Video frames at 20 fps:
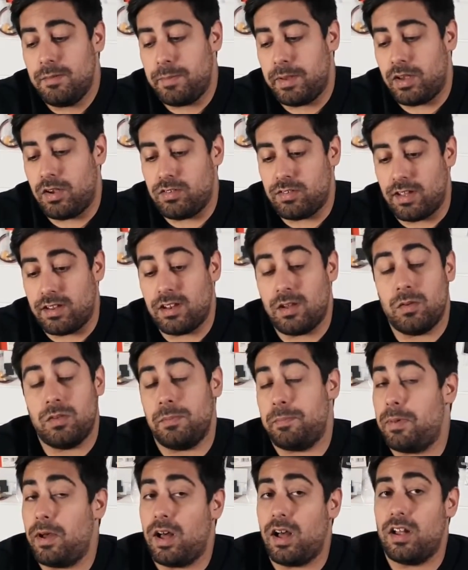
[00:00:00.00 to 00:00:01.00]
because I know
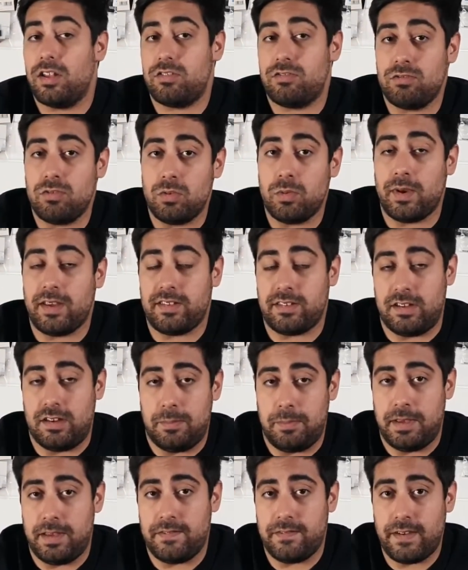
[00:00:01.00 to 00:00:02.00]
the parts are always
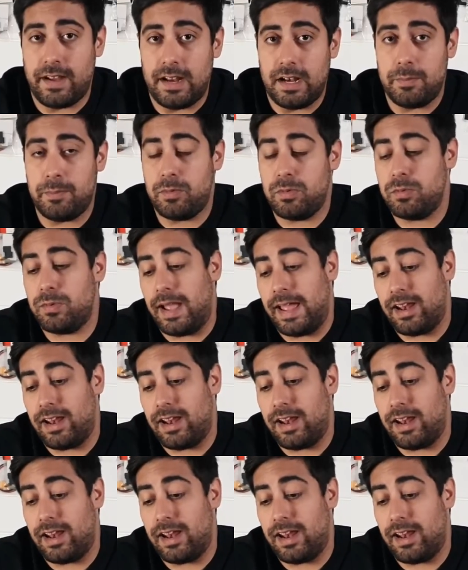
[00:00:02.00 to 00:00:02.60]
going to be available,